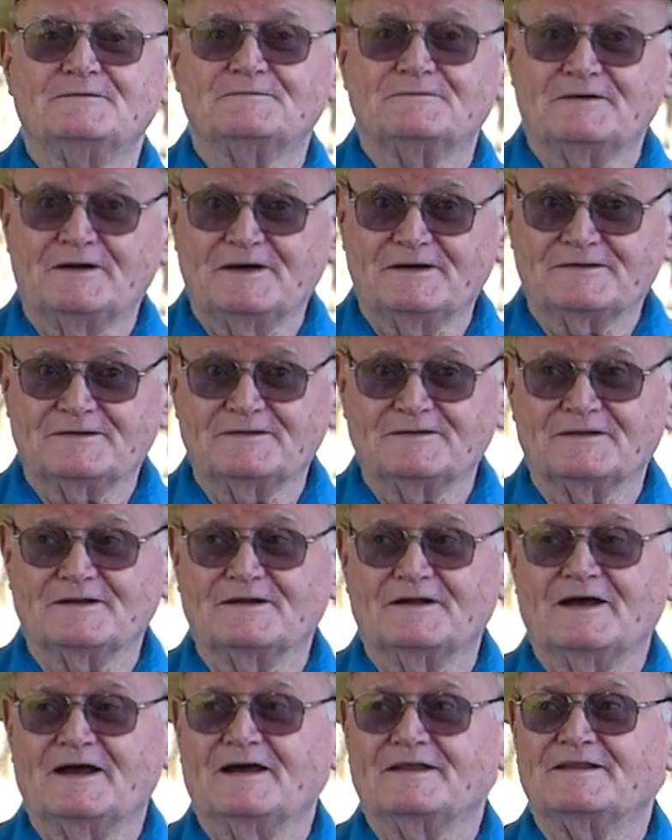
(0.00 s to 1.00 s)
rather
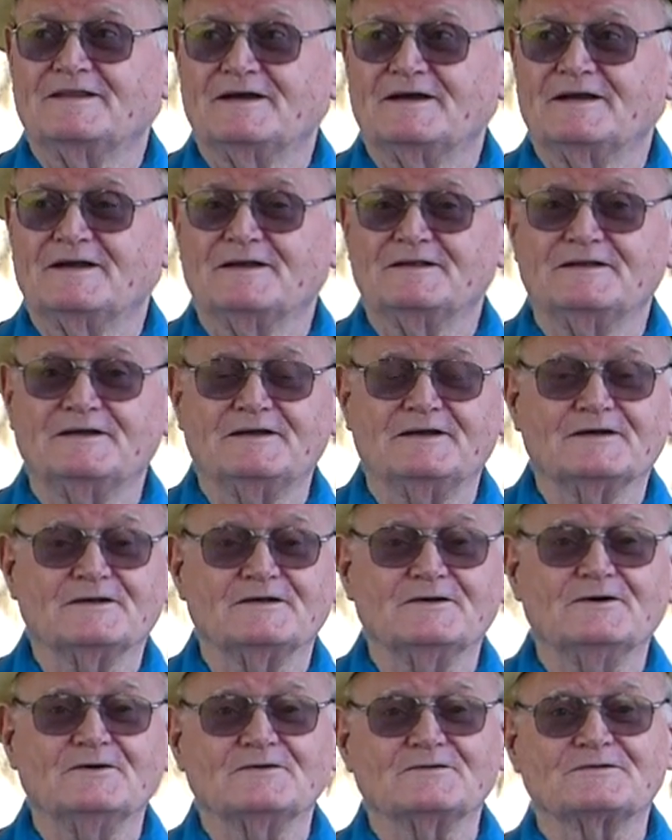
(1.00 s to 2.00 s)
than the
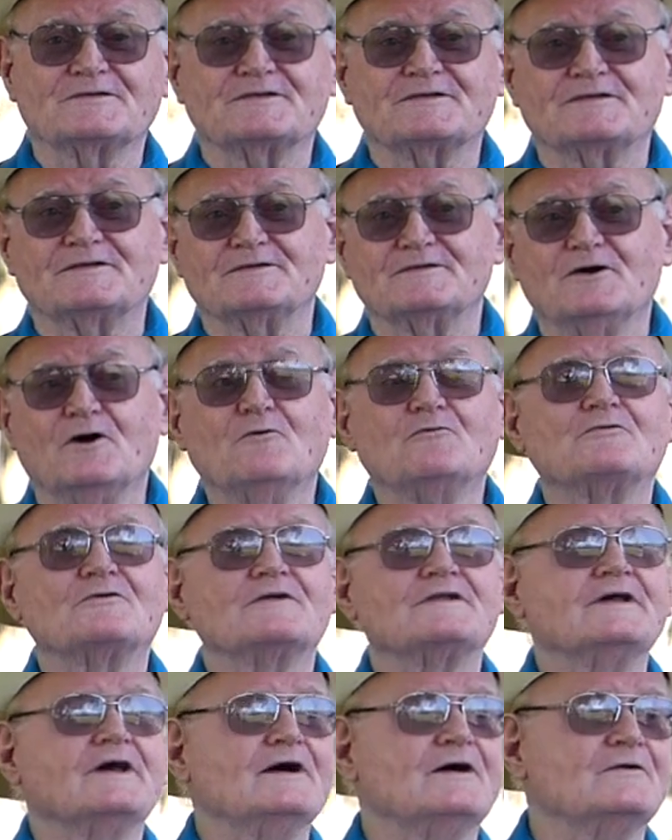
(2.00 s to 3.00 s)
adults over
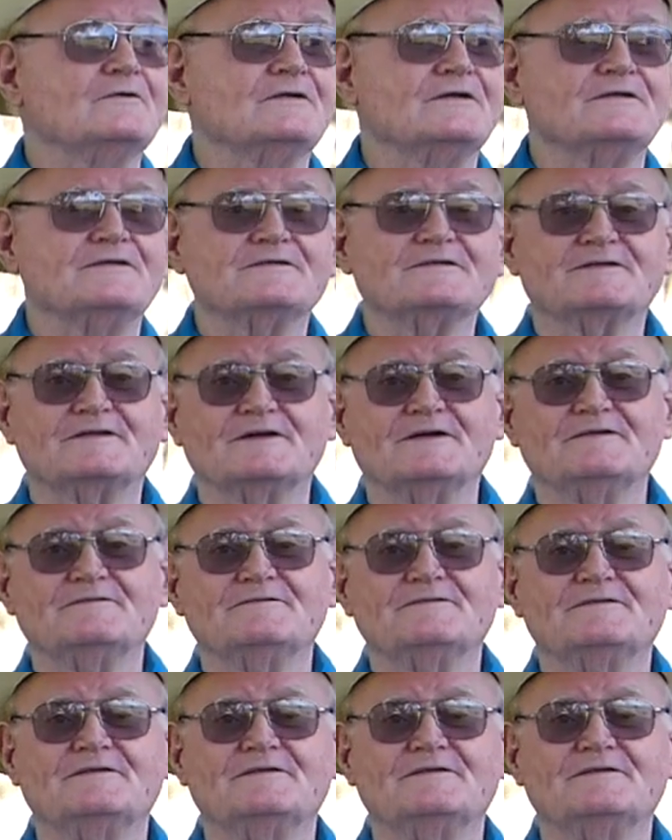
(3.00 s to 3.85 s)
town and stuff.